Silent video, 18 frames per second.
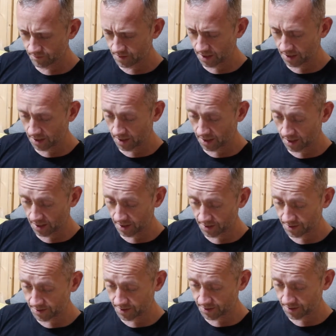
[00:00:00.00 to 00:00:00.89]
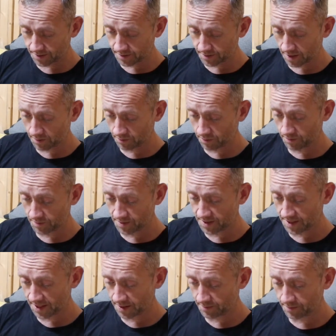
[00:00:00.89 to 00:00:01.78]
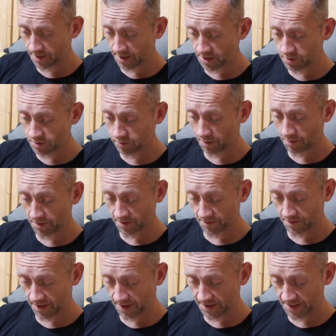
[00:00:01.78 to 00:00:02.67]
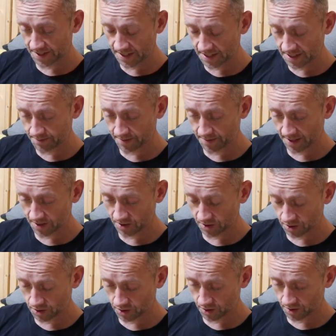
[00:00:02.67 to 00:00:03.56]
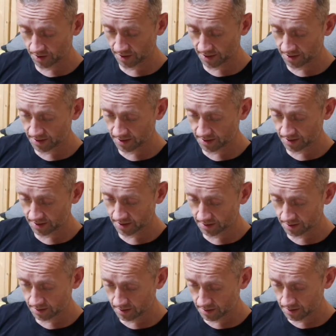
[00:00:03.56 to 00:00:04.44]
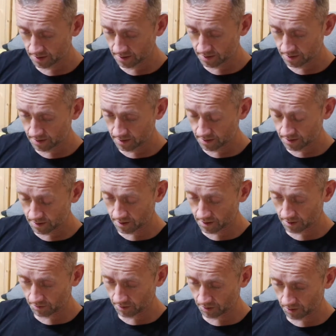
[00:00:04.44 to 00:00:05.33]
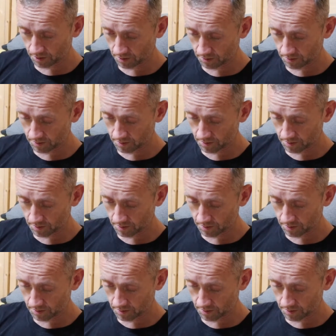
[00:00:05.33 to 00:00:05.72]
And I will maintain my swap advantage by just doing this. There we go.